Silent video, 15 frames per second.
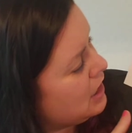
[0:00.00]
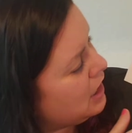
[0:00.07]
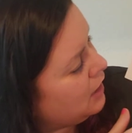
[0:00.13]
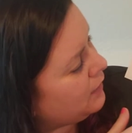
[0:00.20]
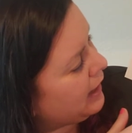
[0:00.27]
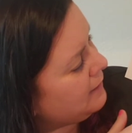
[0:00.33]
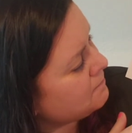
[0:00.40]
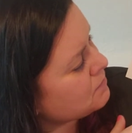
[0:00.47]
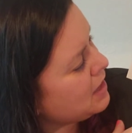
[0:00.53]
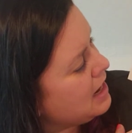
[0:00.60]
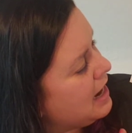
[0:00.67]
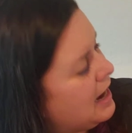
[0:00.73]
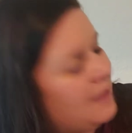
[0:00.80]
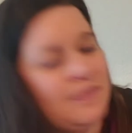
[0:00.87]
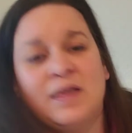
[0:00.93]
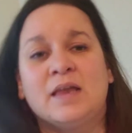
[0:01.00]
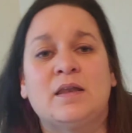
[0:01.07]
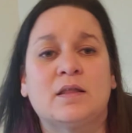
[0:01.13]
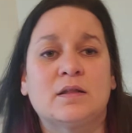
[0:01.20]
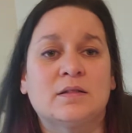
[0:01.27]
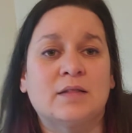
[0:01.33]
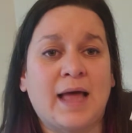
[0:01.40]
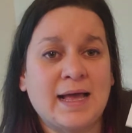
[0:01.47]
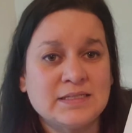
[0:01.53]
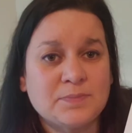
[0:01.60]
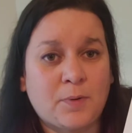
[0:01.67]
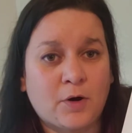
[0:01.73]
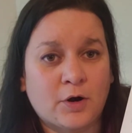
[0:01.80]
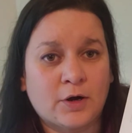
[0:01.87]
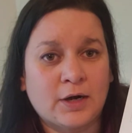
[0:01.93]
Okay, and then
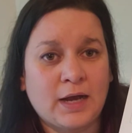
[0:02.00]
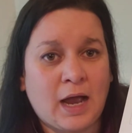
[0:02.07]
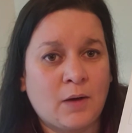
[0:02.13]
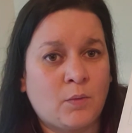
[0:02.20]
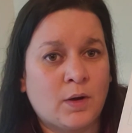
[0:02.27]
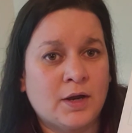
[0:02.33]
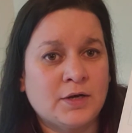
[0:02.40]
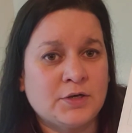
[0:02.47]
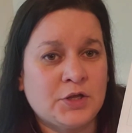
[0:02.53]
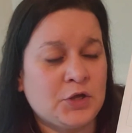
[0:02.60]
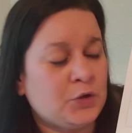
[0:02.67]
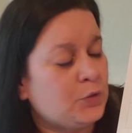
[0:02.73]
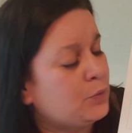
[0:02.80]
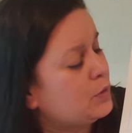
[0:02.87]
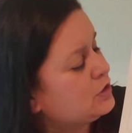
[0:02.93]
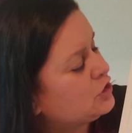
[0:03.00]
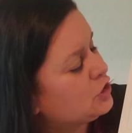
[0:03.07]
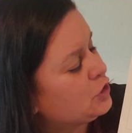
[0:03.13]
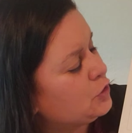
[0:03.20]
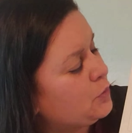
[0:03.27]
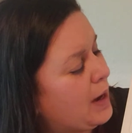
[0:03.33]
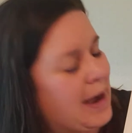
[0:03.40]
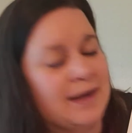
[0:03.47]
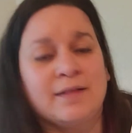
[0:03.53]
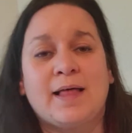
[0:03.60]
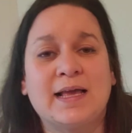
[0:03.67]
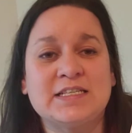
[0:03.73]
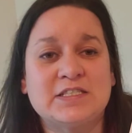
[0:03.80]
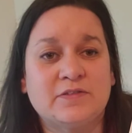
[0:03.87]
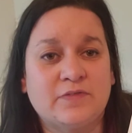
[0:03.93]
last part, I want you to
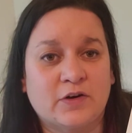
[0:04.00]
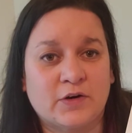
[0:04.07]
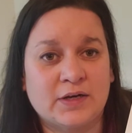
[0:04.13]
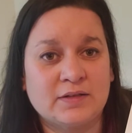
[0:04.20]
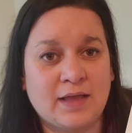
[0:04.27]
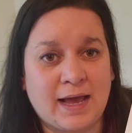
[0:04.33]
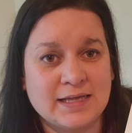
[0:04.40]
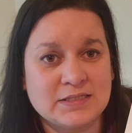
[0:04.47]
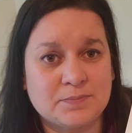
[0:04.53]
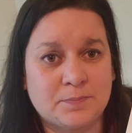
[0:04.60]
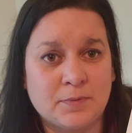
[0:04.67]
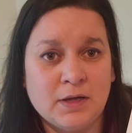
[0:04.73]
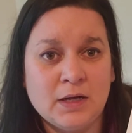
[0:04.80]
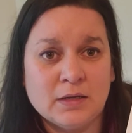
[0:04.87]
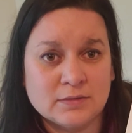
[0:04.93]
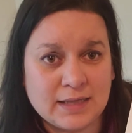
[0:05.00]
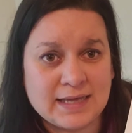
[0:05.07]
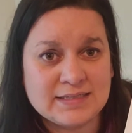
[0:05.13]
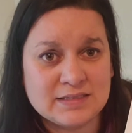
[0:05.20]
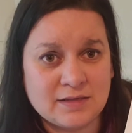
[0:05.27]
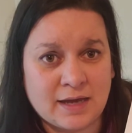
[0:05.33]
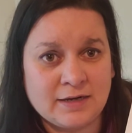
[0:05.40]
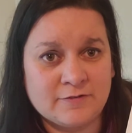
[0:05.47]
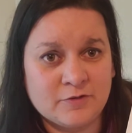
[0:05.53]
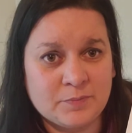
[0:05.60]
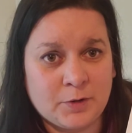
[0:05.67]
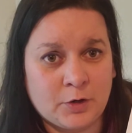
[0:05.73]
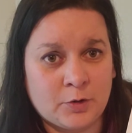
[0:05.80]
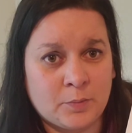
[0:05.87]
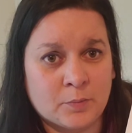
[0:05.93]
analyze the very last line of the
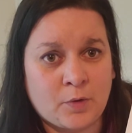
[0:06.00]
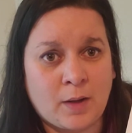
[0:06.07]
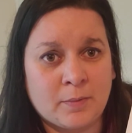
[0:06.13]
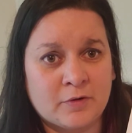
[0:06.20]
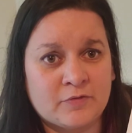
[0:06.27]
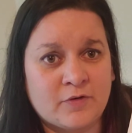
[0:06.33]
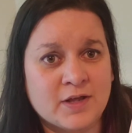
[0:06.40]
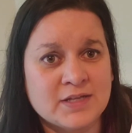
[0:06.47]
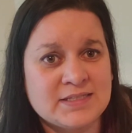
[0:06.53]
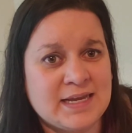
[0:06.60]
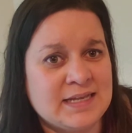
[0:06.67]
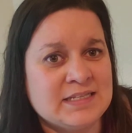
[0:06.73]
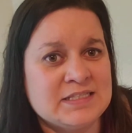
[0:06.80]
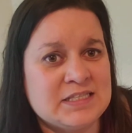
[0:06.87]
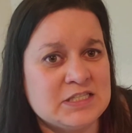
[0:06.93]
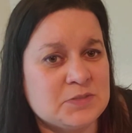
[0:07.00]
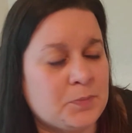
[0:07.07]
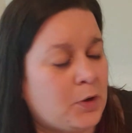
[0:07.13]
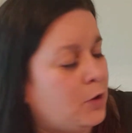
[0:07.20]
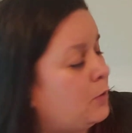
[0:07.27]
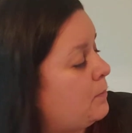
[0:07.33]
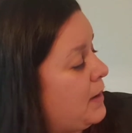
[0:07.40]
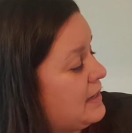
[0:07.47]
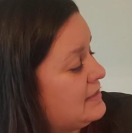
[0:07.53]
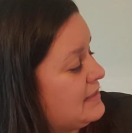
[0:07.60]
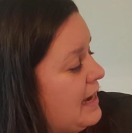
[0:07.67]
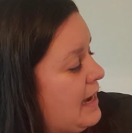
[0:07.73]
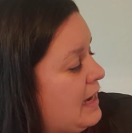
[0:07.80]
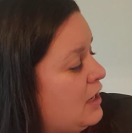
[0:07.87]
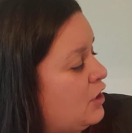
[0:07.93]
poem. Robert Frost ends this poem by
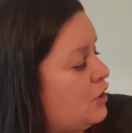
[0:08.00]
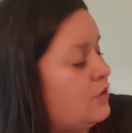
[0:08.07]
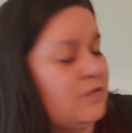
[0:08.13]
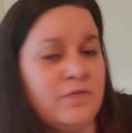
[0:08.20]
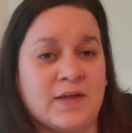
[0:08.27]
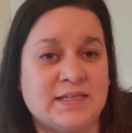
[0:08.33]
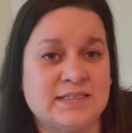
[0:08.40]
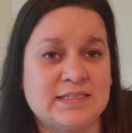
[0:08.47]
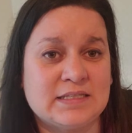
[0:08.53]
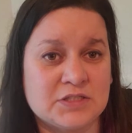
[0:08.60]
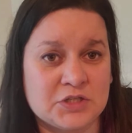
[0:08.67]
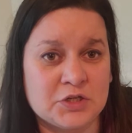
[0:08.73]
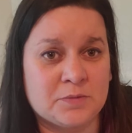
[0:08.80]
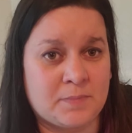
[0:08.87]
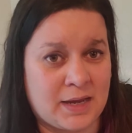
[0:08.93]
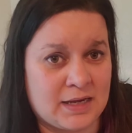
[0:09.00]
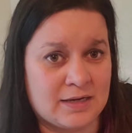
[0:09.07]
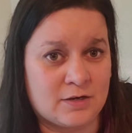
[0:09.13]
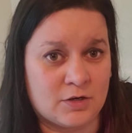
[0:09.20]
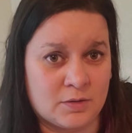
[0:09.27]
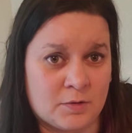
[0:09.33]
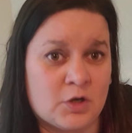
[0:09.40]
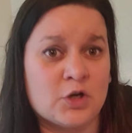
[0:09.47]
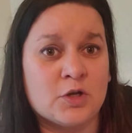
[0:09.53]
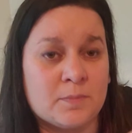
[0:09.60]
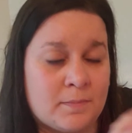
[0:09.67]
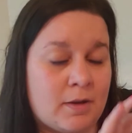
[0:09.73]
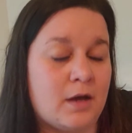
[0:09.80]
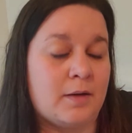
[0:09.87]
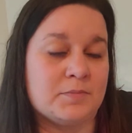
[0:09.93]
saying, good fences,
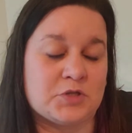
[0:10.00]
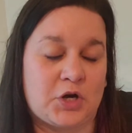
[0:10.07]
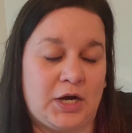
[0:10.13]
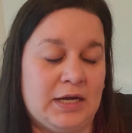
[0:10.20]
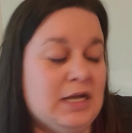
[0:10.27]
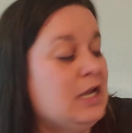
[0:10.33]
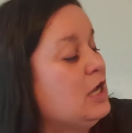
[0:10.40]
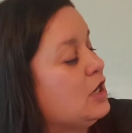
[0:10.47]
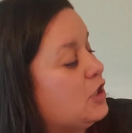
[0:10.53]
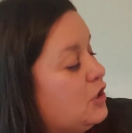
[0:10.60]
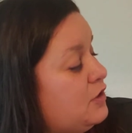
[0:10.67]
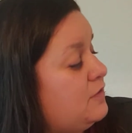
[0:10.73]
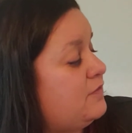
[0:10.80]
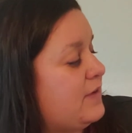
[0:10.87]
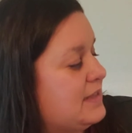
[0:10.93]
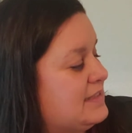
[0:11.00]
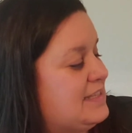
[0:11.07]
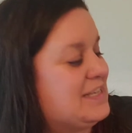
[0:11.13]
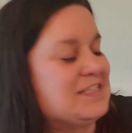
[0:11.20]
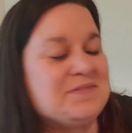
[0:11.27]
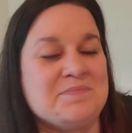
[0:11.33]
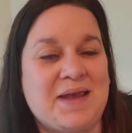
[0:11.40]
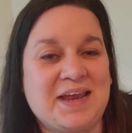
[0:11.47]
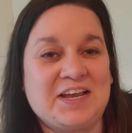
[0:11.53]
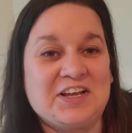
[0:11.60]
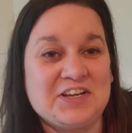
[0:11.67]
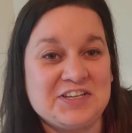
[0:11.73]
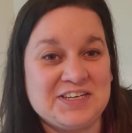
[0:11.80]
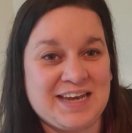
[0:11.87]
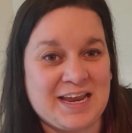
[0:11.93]
good fences make
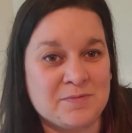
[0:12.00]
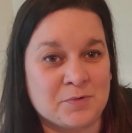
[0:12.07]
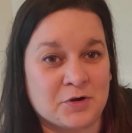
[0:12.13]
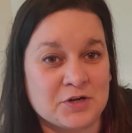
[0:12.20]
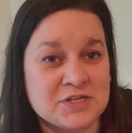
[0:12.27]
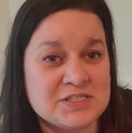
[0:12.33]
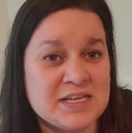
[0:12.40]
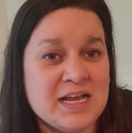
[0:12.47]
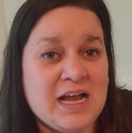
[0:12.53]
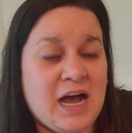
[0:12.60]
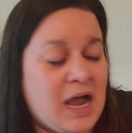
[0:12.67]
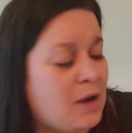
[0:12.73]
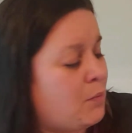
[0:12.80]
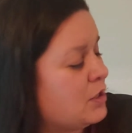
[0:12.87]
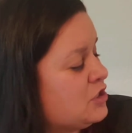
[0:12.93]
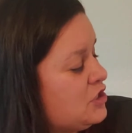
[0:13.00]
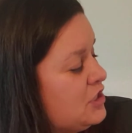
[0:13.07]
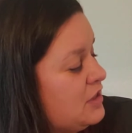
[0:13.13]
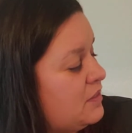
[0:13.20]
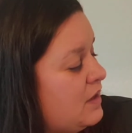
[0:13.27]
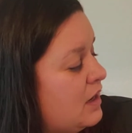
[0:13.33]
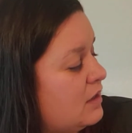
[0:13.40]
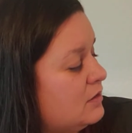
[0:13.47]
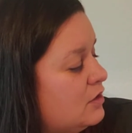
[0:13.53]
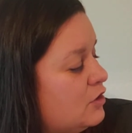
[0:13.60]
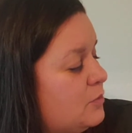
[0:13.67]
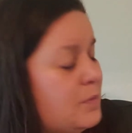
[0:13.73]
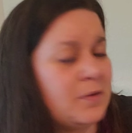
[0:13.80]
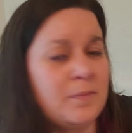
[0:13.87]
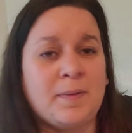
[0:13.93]
good neighbors. I want you to think a
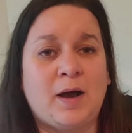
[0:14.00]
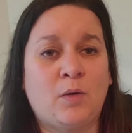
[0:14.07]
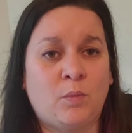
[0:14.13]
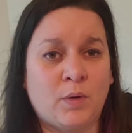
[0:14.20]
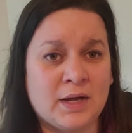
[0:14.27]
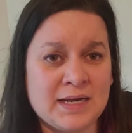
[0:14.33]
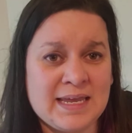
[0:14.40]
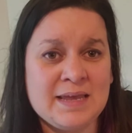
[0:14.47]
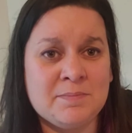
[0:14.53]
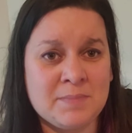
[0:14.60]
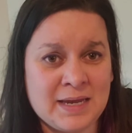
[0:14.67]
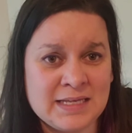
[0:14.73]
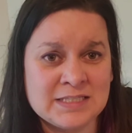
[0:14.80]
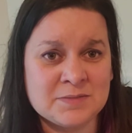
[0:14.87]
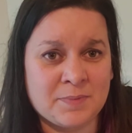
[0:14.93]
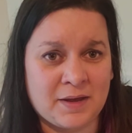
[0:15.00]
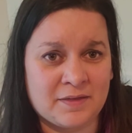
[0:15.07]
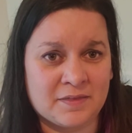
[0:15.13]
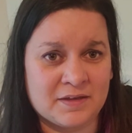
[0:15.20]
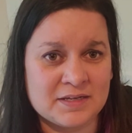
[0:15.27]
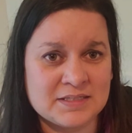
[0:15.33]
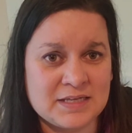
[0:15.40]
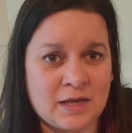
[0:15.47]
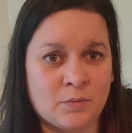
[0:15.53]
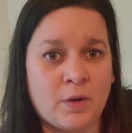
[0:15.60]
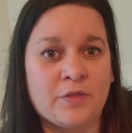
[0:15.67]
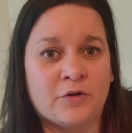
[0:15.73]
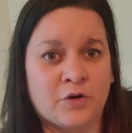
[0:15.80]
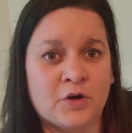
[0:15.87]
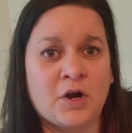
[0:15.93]
little about what he means by this and
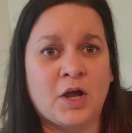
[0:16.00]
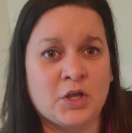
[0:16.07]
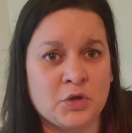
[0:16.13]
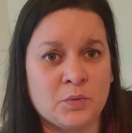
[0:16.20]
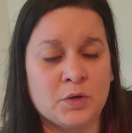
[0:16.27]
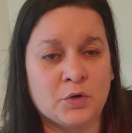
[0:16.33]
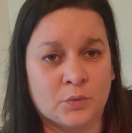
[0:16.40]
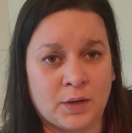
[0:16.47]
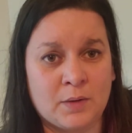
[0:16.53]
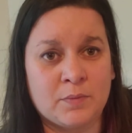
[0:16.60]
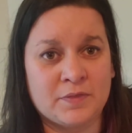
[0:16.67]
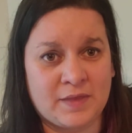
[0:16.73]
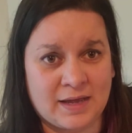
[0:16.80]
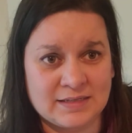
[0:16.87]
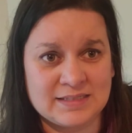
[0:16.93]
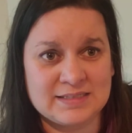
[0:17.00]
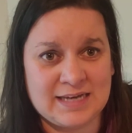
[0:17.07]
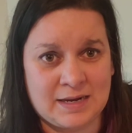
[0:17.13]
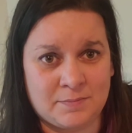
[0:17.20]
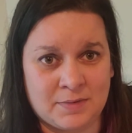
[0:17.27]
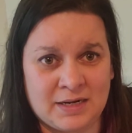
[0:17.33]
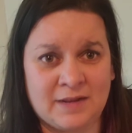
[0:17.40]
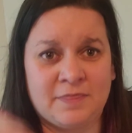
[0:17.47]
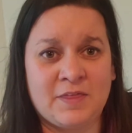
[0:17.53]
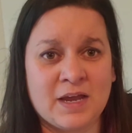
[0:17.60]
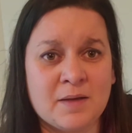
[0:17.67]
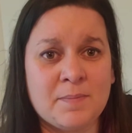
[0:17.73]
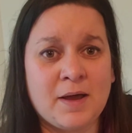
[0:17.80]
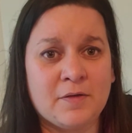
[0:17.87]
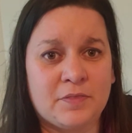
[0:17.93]
whether or not you agree with that statement, and think
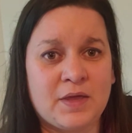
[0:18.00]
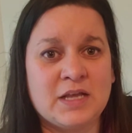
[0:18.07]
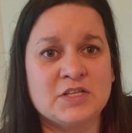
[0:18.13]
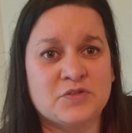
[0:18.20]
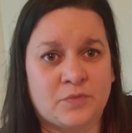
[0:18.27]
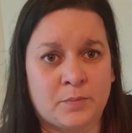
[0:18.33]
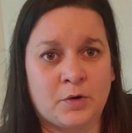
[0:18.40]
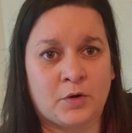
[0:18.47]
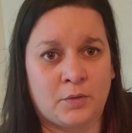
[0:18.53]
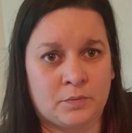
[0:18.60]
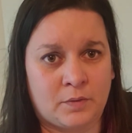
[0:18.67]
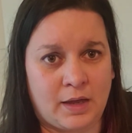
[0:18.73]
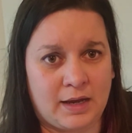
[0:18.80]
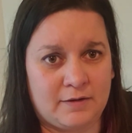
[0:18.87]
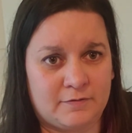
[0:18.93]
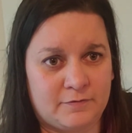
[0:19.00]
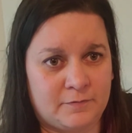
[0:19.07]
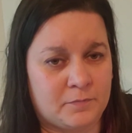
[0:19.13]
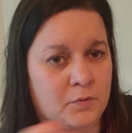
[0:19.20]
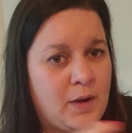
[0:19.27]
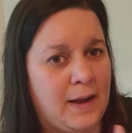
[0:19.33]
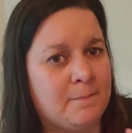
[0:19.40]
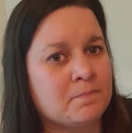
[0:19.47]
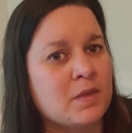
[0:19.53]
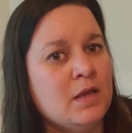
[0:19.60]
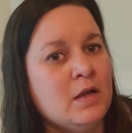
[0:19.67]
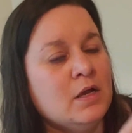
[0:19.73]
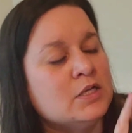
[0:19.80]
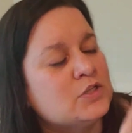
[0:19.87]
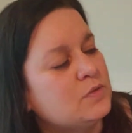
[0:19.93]
about things from your own life. Okay,
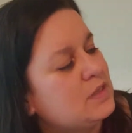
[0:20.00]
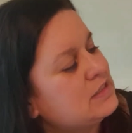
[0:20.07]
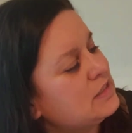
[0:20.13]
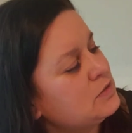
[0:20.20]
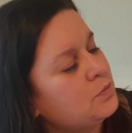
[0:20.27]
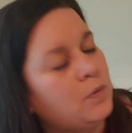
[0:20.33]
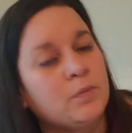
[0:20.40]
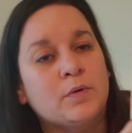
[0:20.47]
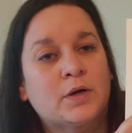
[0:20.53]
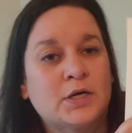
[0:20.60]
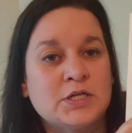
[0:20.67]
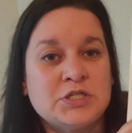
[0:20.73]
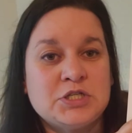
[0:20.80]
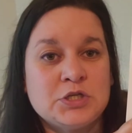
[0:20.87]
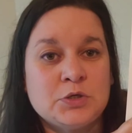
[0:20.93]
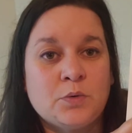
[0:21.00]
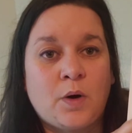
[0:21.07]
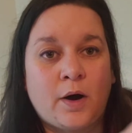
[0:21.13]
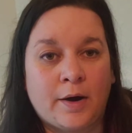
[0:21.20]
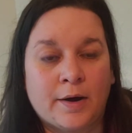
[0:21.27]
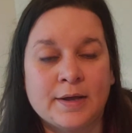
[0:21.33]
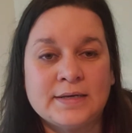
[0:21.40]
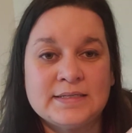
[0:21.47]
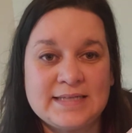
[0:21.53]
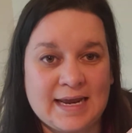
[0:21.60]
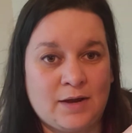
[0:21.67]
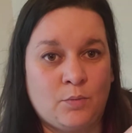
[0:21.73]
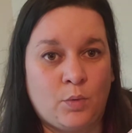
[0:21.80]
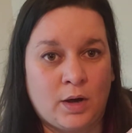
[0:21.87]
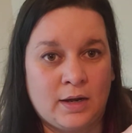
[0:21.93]
so this is what we're going to do on day
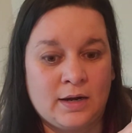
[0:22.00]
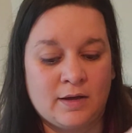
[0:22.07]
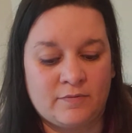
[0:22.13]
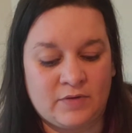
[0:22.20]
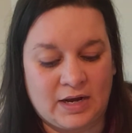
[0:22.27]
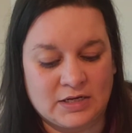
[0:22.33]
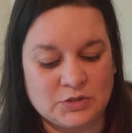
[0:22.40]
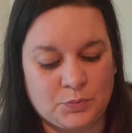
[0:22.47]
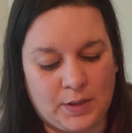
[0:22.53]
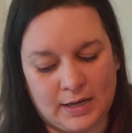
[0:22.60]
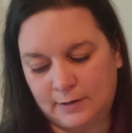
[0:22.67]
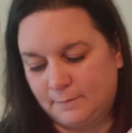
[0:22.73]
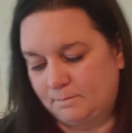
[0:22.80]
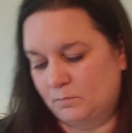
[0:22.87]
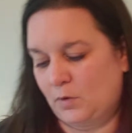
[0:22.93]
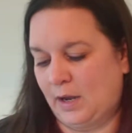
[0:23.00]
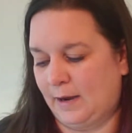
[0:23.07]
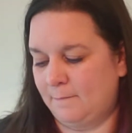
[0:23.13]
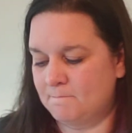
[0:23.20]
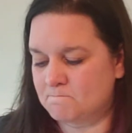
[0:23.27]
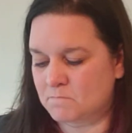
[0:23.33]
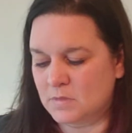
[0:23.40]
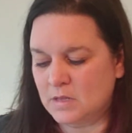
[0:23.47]
1 of next week. Okay,